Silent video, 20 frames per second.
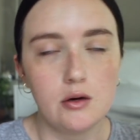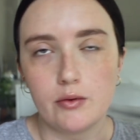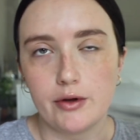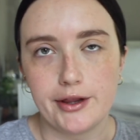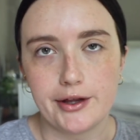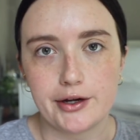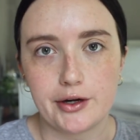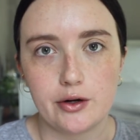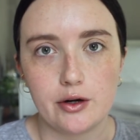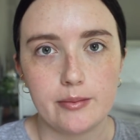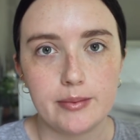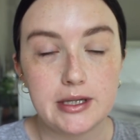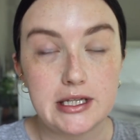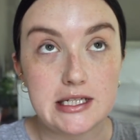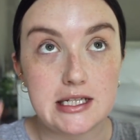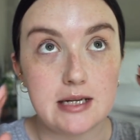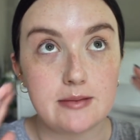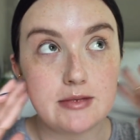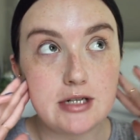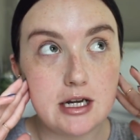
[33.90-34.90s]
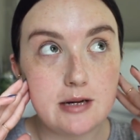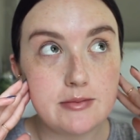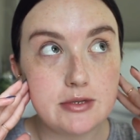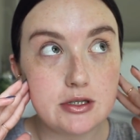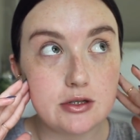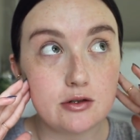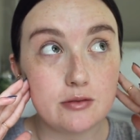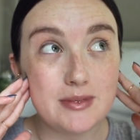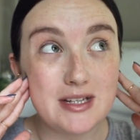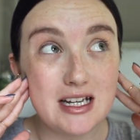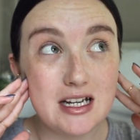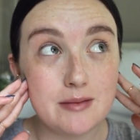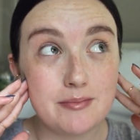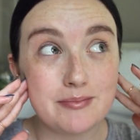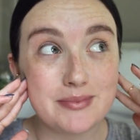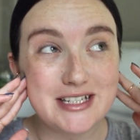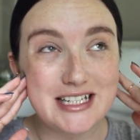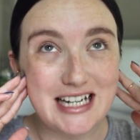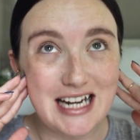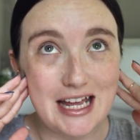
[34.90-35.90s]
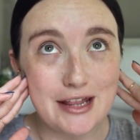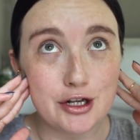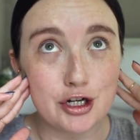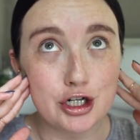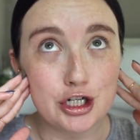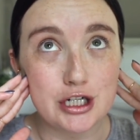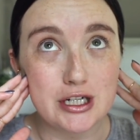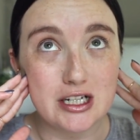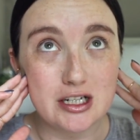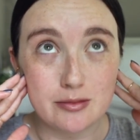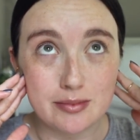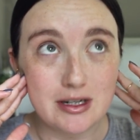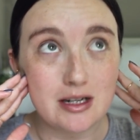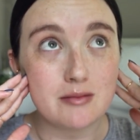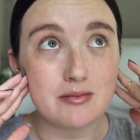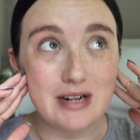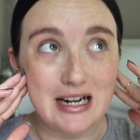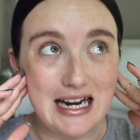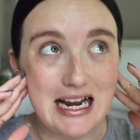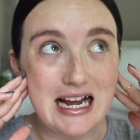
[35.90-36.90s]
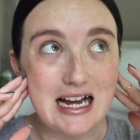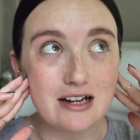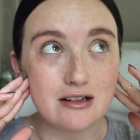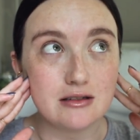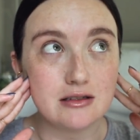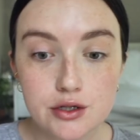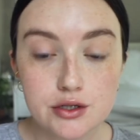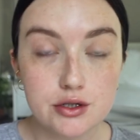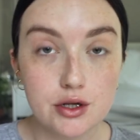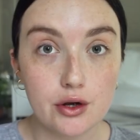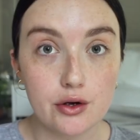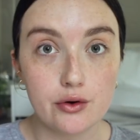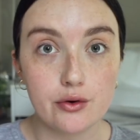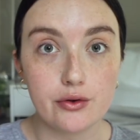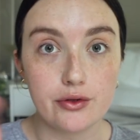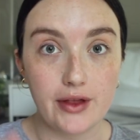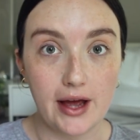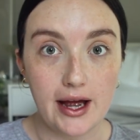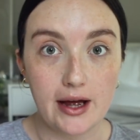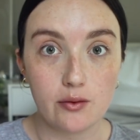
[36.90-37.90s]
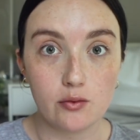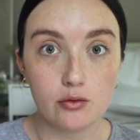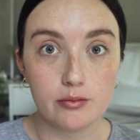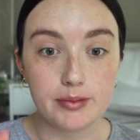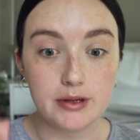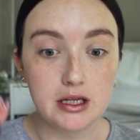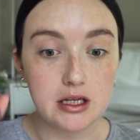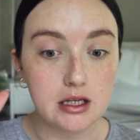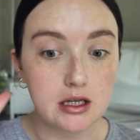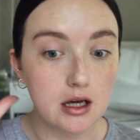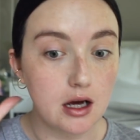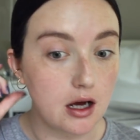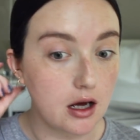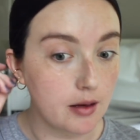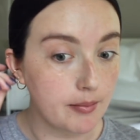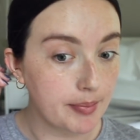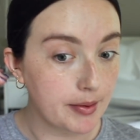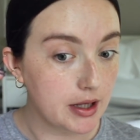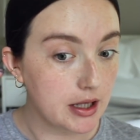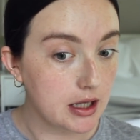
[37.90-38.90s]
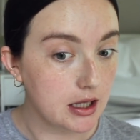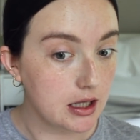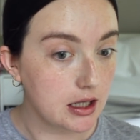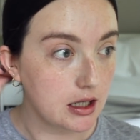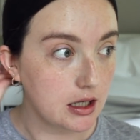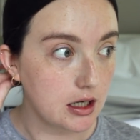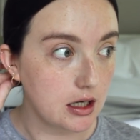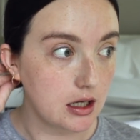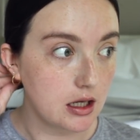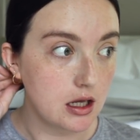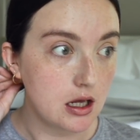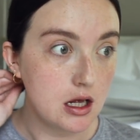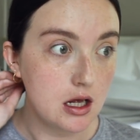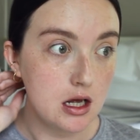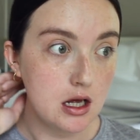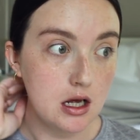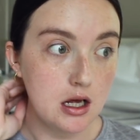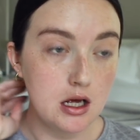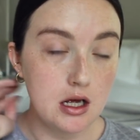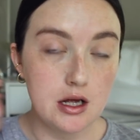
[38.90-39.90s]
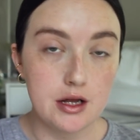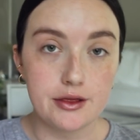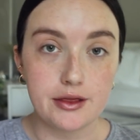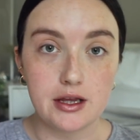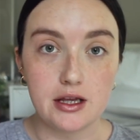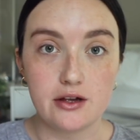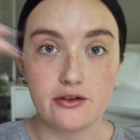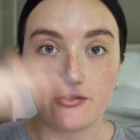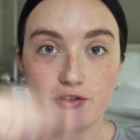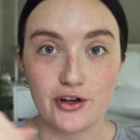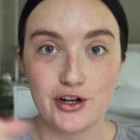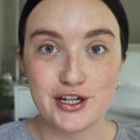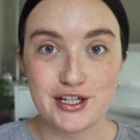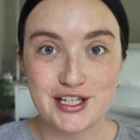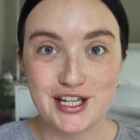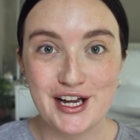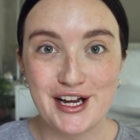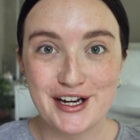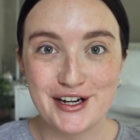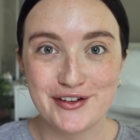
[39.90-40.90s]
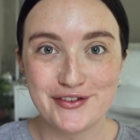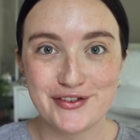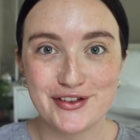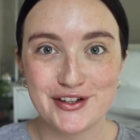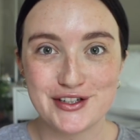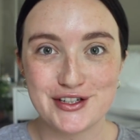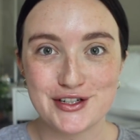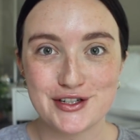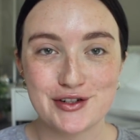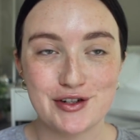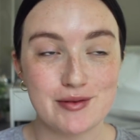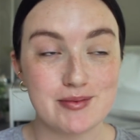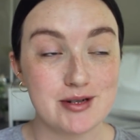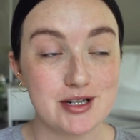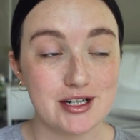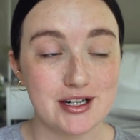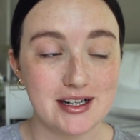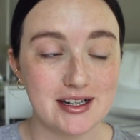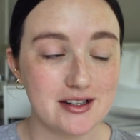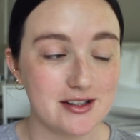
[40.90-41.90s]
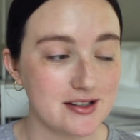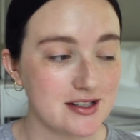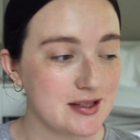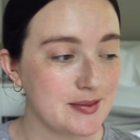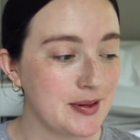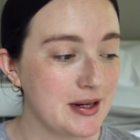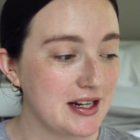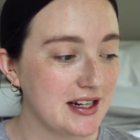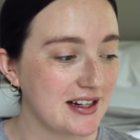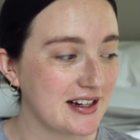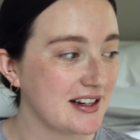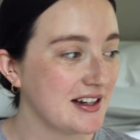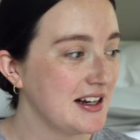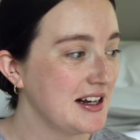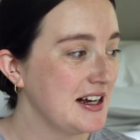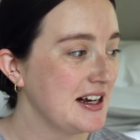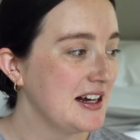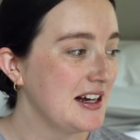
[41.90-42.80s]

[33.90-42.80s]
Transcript: well, they'll go up at the same time, so it'll be up together. It'll be up right now. So that will be up in the first line of the description. I can't speak.